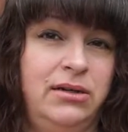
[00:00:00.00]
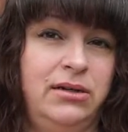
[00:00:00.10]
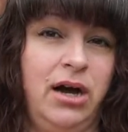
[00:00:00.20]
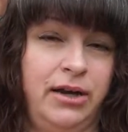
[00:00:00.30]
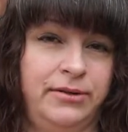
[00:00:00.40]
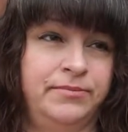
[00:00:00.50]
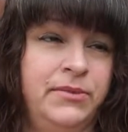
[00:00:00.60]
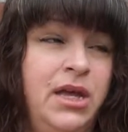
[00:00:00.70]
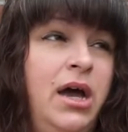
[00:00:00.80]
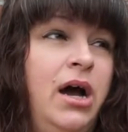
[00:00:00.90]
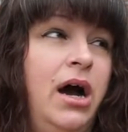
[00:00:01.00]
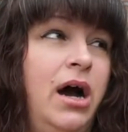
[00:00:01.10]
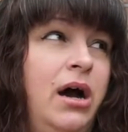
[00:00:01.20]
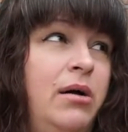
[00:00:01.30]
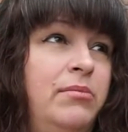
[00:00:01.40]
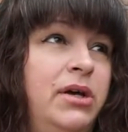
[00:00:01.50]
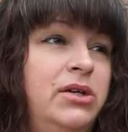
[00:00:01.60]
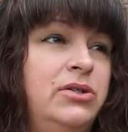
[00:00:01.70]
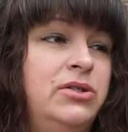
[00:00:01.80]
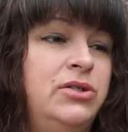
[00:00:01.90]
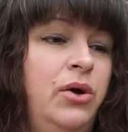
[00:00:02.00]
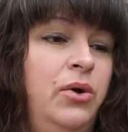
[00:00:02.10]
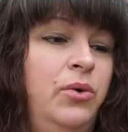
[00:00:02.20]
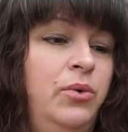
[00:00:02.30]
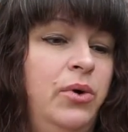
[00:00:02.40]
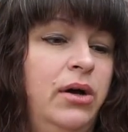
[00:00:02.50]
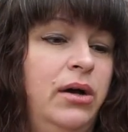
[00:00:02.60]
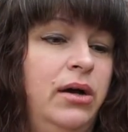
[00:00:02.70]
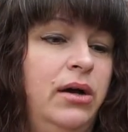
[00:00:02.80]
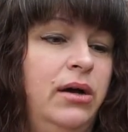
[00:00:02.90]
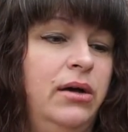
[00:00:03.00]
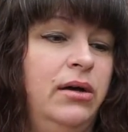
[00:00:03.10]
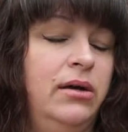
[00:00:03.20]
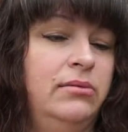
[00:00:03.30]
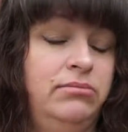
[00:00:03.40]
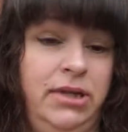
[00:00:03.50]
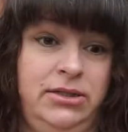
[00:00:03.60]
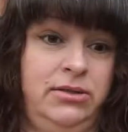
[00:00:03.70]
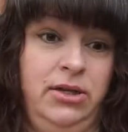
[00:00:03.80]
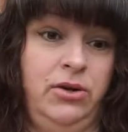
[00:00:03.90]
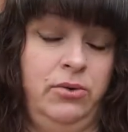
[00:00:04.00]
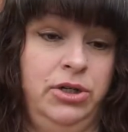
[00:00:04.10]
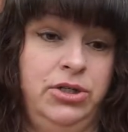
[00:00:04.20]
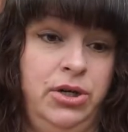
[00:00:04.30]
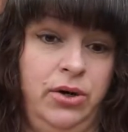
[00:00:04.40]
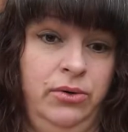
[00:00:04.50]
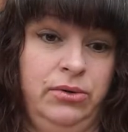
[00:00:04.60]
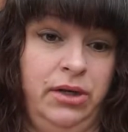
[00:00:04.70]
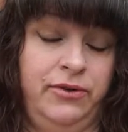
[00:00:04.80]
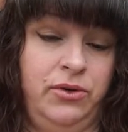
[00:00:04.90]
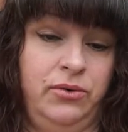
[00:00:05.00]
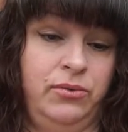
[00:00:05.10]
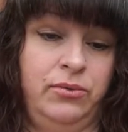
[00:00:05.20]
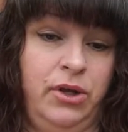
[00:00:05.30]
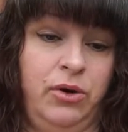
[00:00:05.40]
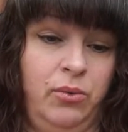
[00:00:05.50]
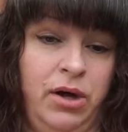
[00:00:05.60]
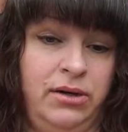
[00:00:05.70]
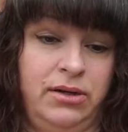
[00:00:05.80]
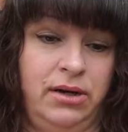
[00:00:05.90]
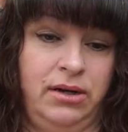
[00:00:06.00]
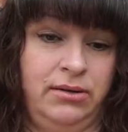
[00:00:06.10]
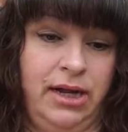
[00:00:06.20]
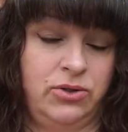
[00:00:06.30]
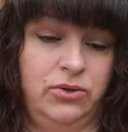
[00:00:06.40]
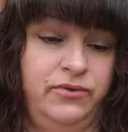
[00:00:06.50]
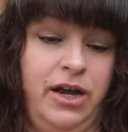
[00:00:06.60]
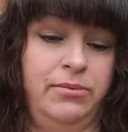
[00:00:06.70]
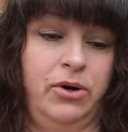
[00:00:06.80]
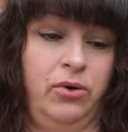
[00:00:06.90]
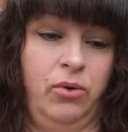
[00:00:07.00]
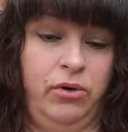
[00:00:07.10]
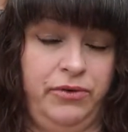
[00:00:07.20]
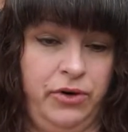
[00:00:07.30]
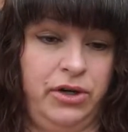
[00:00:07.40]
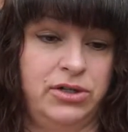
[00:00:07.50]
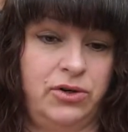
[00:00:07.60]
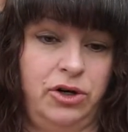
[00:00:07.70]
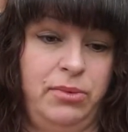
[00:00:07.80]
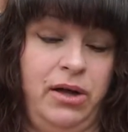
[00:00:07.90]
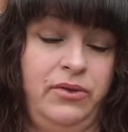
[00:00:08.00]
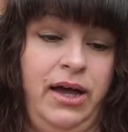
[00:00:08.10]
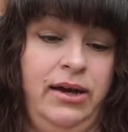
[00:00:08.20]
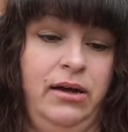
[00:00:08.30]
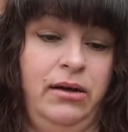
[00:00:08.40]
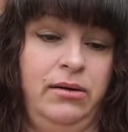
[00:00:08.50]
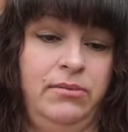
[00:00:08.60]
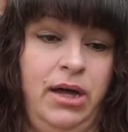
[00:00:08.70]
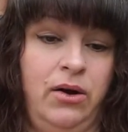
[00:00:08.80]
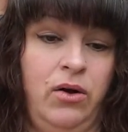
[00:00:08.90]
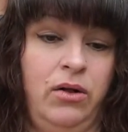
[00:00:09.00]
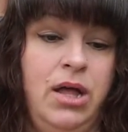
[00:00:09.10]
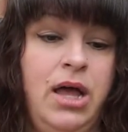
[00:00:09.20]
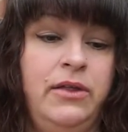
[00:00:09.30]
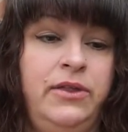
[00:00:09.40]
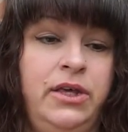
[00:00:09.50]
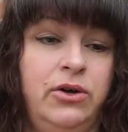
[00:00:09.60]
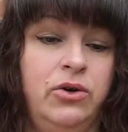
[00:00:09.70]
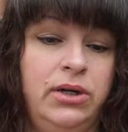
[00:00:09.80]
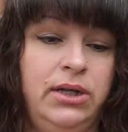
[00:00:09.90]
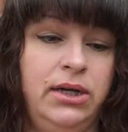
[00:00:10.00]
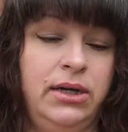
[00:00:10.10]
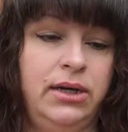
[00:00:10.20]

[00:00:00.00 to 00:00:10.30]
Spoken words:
cotton. So that's, good to know if you, want natural fiber, or if you're concerned about that at all. The acrylic,